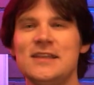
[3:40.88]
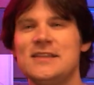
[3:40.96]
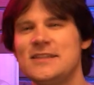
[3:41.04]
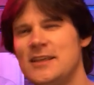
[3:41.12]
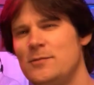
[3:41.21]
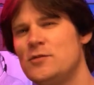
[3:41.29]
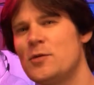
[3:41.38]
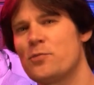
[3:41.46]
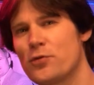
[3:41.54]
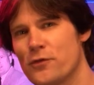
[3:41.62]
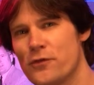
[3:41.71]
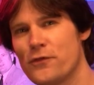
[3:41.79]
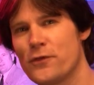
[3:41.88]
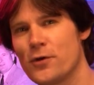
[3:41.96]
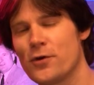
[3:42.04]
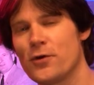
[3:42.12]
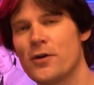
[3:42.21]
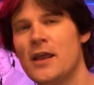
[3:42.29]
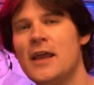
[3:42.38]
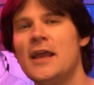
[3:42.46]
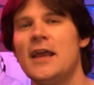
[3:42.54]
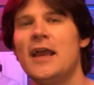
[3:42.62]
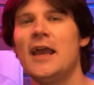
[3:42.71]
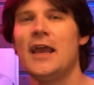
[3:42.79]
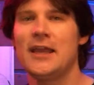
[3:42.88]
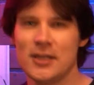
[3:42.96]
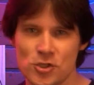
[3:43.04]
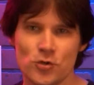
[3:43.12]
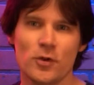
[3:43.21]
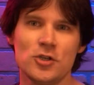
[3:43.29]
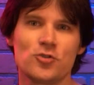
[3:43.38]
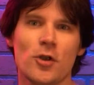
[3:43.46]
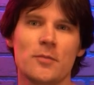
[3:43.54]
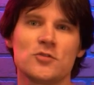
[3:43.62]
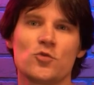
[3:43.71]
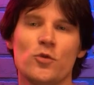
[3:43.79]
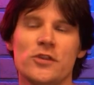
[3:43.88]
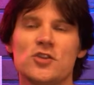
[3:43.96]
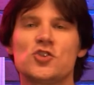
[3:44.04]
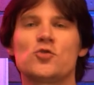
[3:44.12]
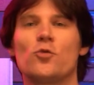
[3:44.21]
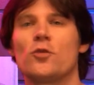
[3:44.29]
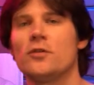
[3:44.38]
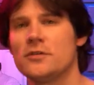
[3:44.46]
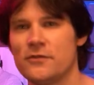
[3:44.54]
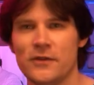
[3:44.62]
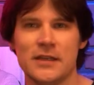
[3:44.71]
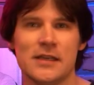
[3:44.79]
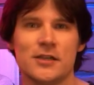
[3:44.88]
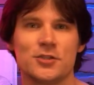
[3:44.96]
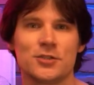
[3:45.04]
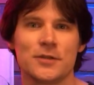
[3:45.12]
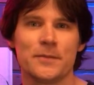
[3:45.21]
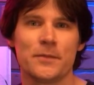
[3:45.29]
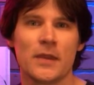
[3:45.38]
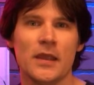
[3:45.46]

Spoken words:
he seemed to prefer and enjoy drums with a swirled finish.